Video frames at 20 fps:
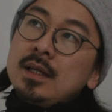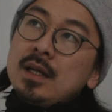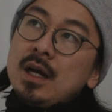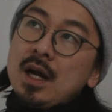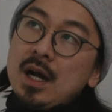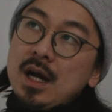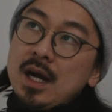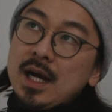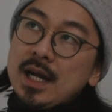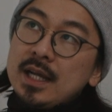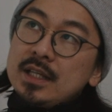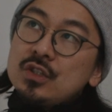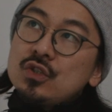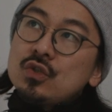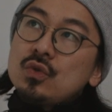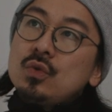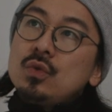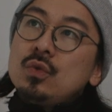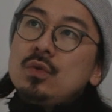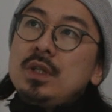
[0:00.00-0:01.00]
high
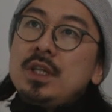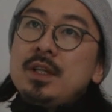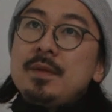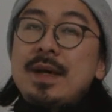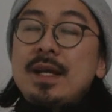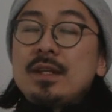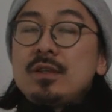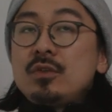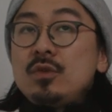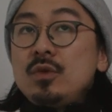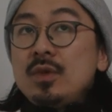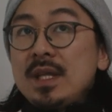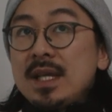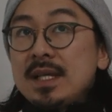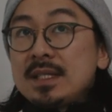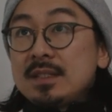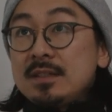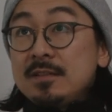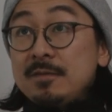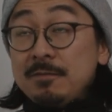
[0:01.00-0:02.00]
school in about
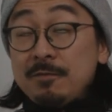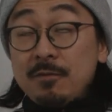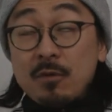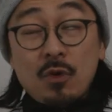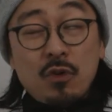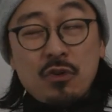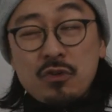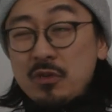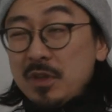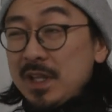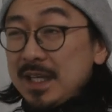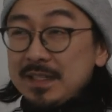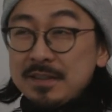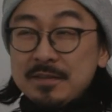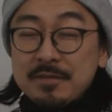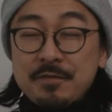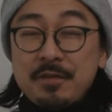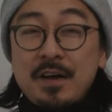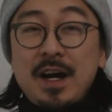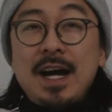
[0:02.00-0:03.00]
2004,
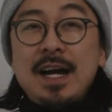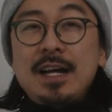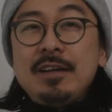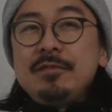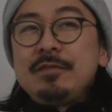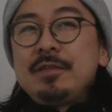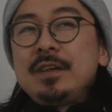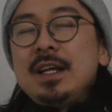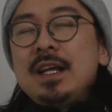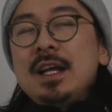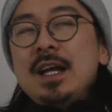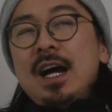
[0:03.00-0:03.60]
2005.